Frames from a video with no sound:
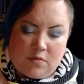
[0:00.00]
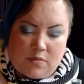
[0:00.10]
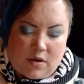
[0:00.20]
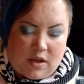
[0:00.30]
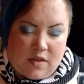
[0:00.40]

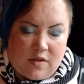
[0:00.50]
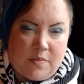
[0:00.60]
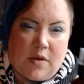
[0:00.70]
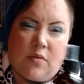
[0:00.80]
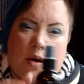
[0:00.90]
But yeah, this
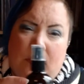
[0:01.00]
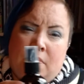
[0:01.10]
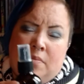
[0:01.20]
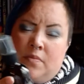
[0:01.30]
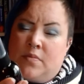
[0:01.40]
big one.
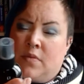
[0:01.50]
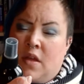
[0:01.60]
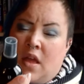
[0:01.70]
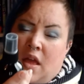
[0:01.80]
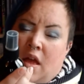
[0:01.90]

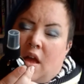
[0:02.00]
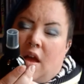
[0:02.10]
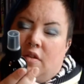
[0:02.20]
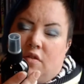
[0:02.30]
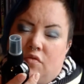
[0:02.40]

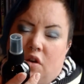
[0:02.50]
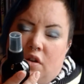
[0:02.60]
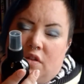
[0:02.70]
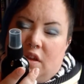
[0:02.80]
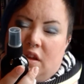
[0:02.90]
So
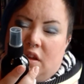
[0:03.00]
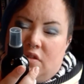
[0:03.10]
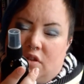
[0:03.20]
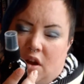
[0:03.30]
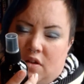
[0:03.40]
Rising
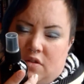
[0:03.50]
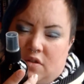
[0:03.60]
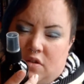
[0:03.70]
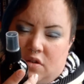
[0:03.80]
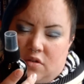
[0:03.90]

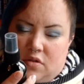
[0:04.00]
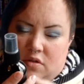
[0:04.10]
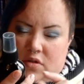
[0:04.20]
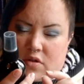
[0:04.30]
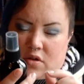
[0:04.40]
Dusk.
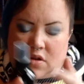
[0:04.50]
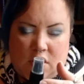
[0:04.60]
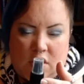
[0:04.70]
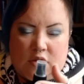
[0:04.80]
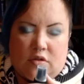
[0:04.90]

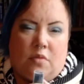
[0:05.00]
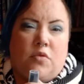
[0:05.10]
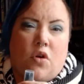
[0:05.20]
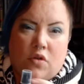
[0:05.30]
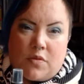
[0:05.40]
So I'm
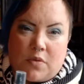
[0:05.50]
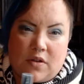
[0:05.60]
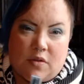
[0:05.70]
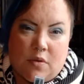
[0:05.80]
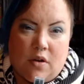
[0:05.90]
not gonna spray
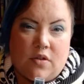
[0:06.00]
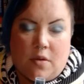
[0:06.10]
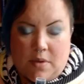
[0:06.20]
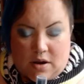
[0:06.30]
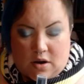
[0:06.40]
this one because I
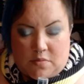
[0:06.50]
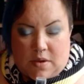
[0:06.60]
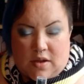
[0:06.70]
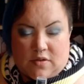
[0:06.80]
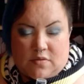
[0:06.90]
made a load of
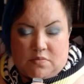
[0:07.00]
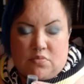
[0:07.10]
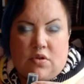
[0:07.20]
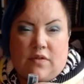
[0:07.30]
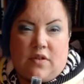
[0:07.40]
mess
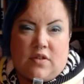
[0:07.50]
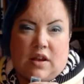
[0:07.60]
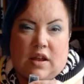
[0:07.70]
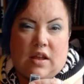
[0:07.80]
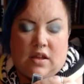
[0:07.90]

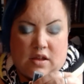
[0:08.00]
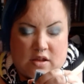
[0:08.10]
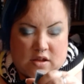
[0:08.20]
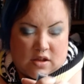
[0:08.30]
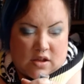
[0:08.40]
previously.
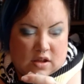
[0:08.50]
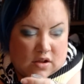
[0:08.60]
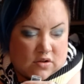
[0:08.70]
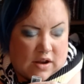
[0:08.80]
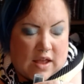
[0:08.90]

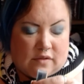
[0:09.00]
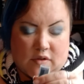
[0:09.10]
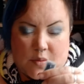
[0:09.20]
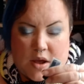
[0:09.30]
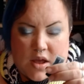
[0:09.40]
Got it
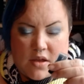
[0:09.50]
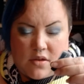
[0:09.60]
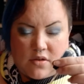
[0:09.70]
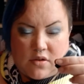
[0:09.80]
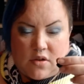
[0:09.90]
everywhere
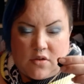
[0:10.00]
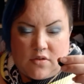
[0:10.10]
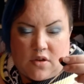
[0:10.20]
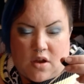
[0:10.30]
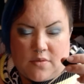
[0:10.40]

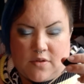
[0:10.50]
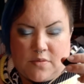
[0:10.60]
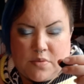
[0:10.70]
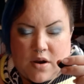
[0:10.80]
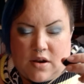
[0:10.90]
because I was
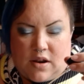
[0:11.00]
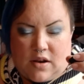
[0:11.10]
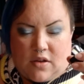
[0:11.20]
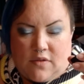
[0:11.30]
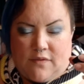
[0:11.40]
spraying it in
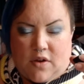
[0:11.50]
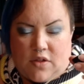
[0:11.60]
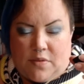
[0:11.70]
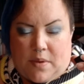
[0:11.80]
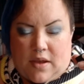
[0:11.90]
a confined
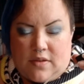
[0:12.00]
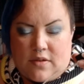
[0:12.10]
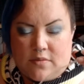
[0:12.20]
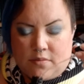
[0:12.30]
space.